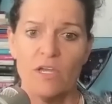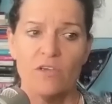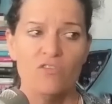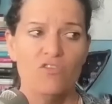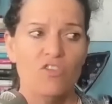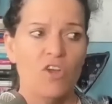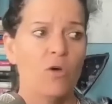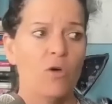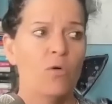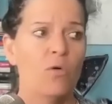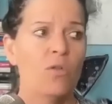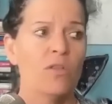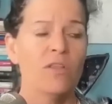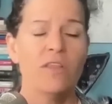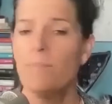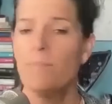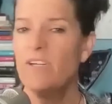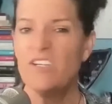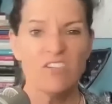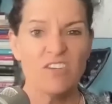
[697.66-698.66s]
So
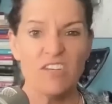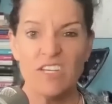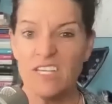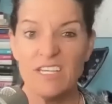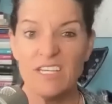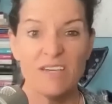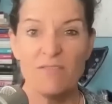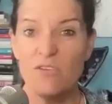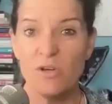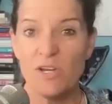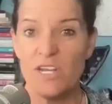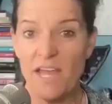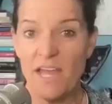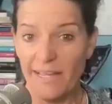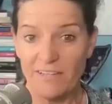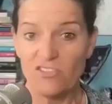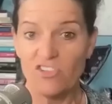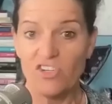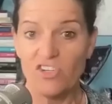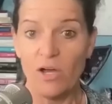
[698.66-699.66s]
let me just give you a
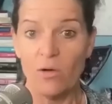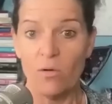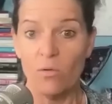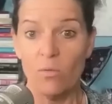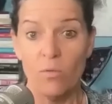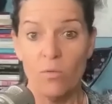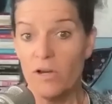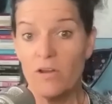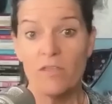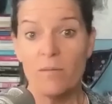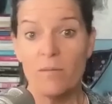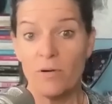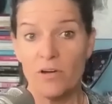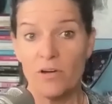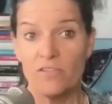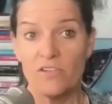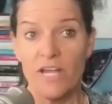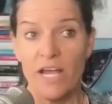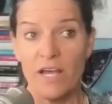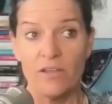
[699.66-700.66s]
nutshell. What are the
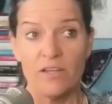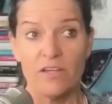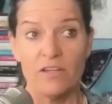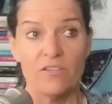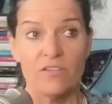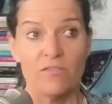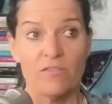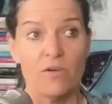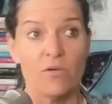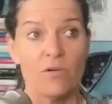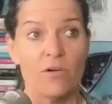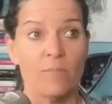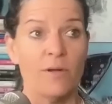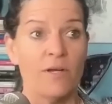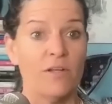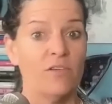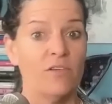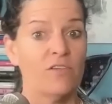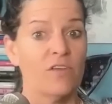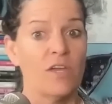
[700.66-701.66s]
personalities of the
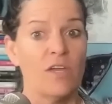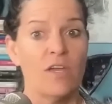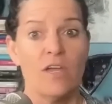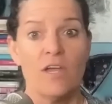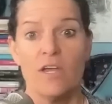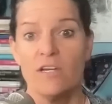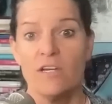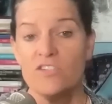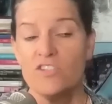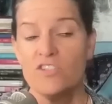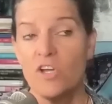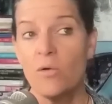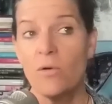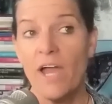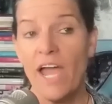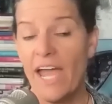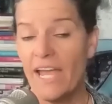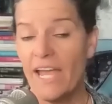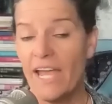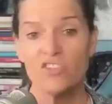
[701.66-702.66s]
hormones?
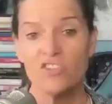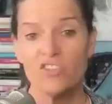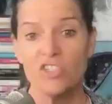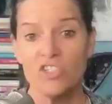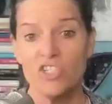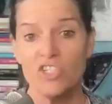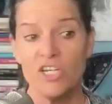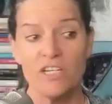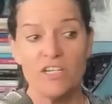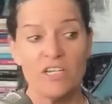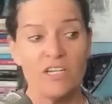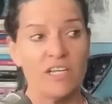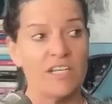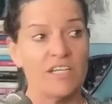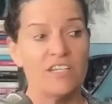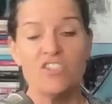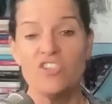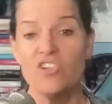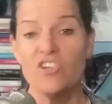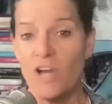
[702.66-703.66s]
So estrogen
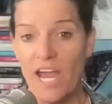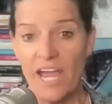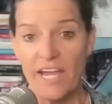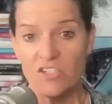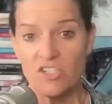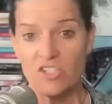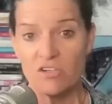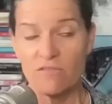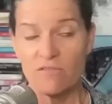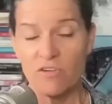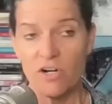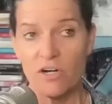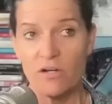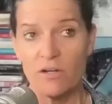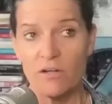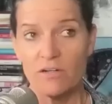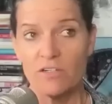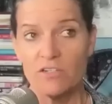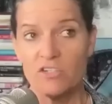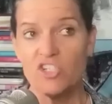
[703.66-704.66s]
is your extrovert.
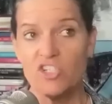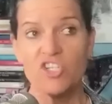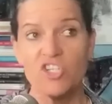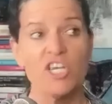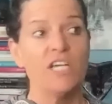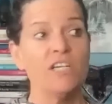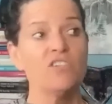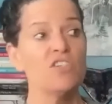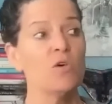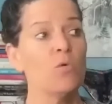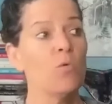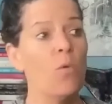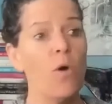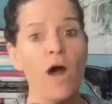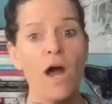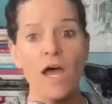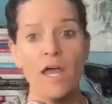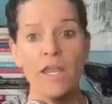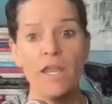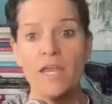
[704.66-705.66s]
She is the
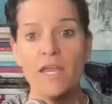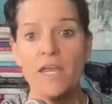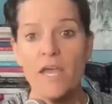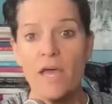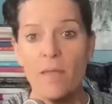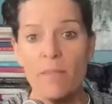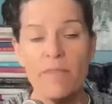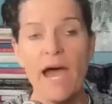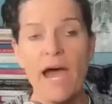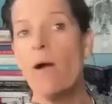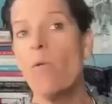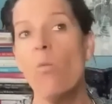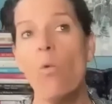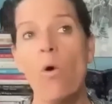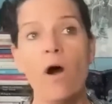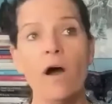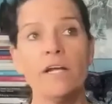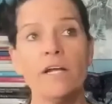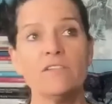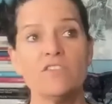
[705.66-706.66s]
one that
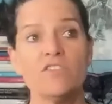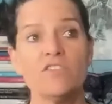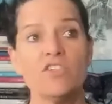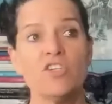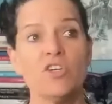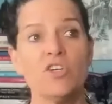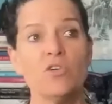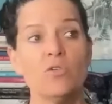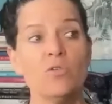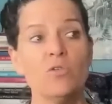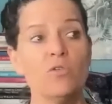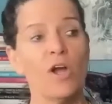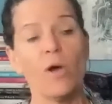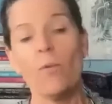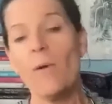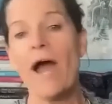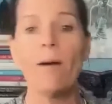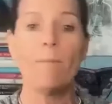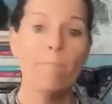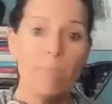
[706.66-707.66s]
wants to go
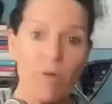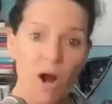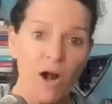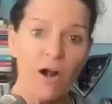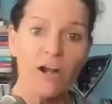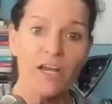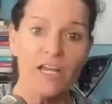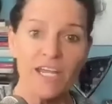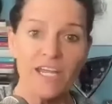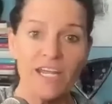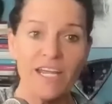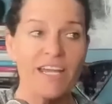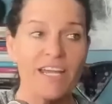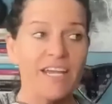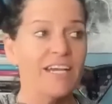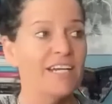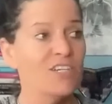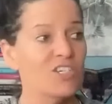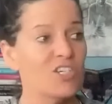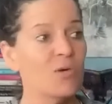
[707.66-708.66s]
out and party.
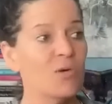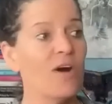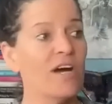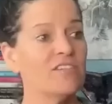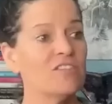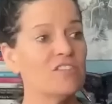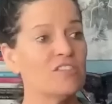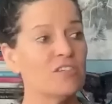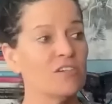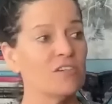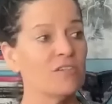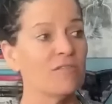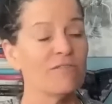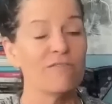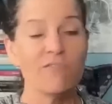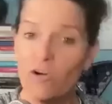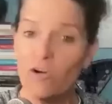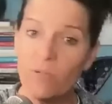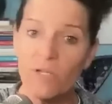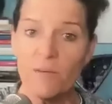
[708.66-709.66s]
She wants to
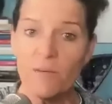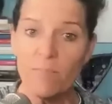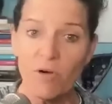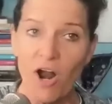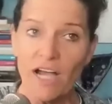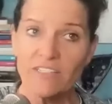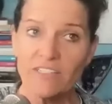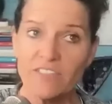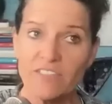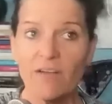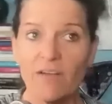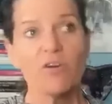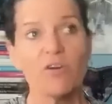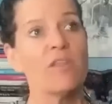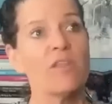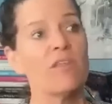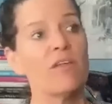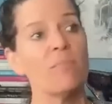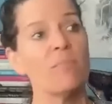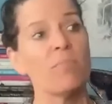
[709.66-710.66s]
verbally process
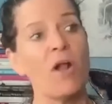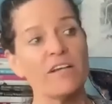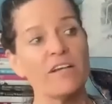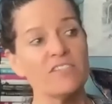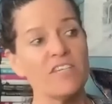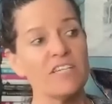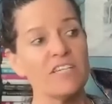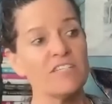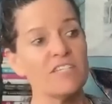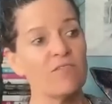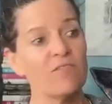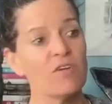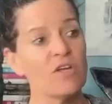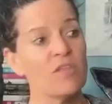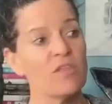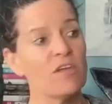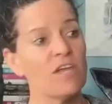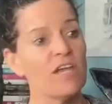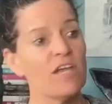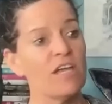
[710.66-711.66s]
every process
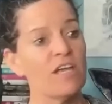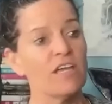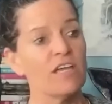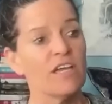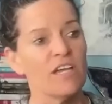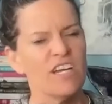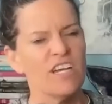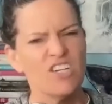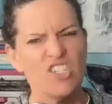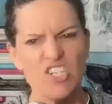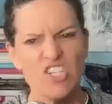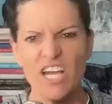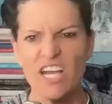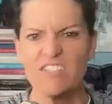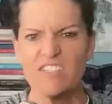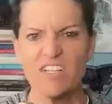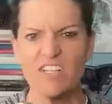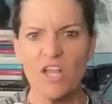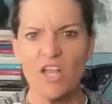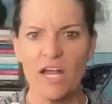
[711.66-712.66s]
everything. She
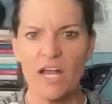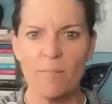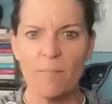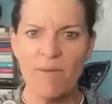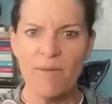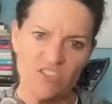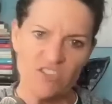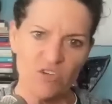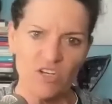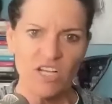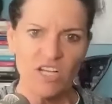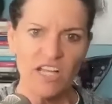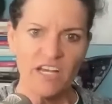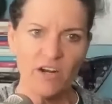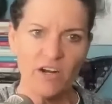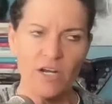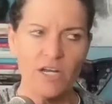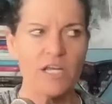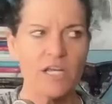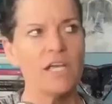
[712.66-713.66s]
has a lot of mental
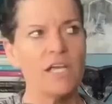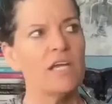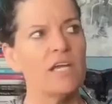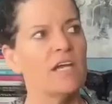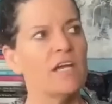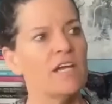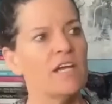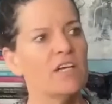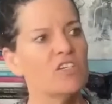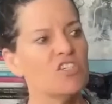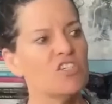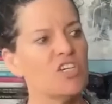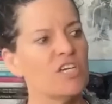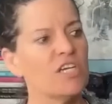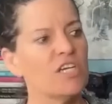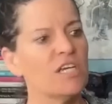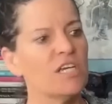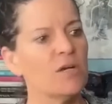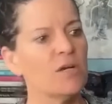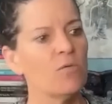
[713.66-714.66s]
clarity.
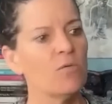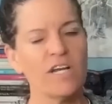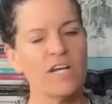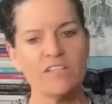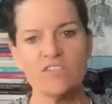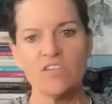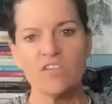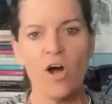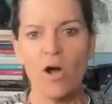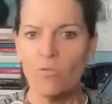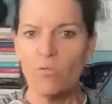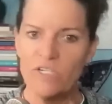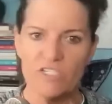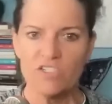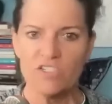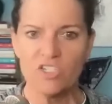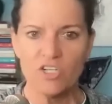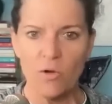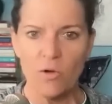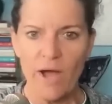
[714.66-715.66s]
She wants
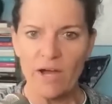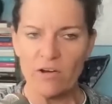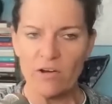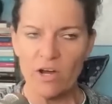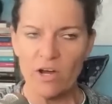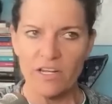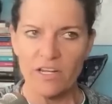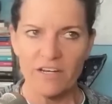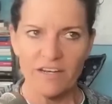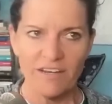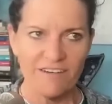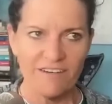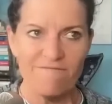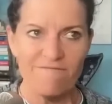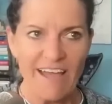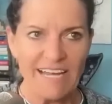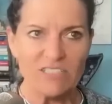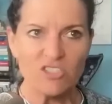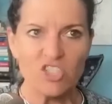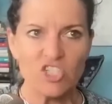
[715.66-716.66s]
always to go out on an
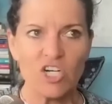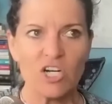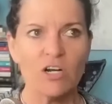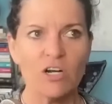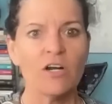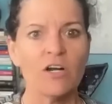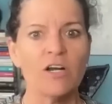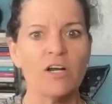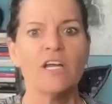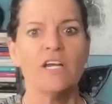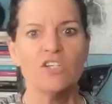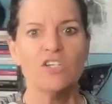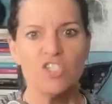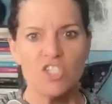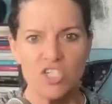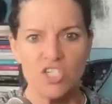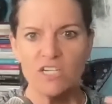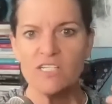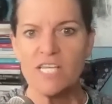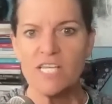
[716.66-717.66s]
adventure.
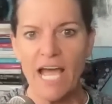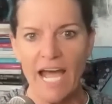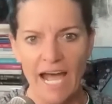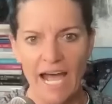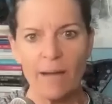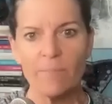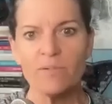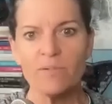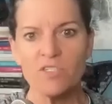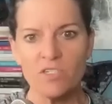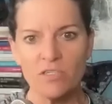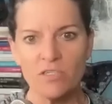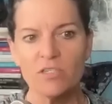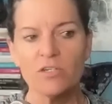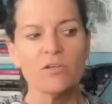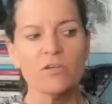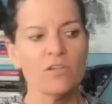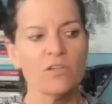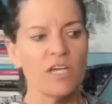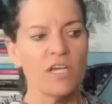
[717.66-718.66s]
She is
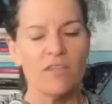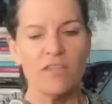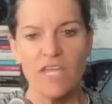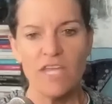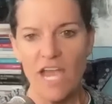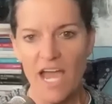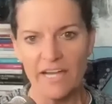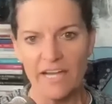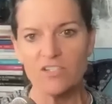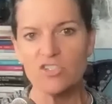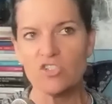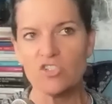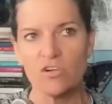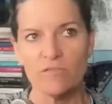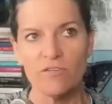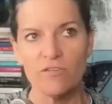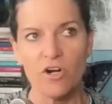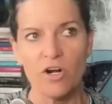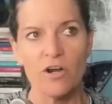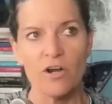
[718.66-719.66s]
absolutely the
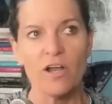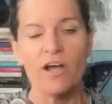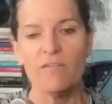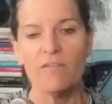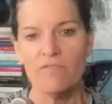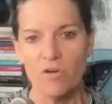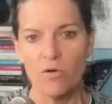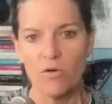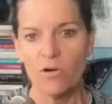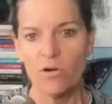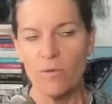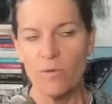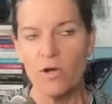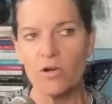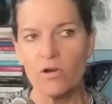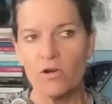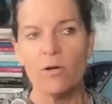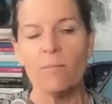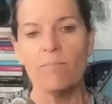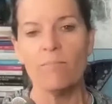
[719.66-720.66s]
extrovert of the
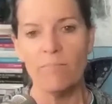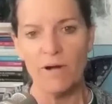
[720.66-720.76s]
hormonal